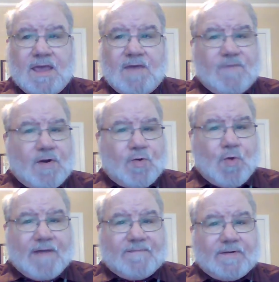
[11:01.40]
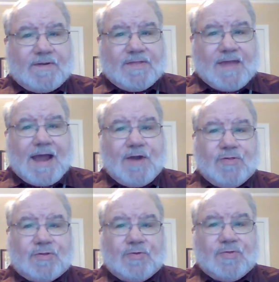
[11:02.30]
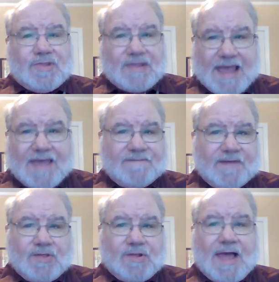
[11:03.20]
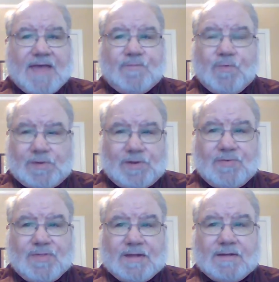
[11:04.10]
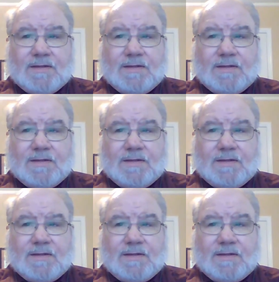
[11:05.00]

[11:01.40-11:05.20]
For whoever desires to save his life will lose it,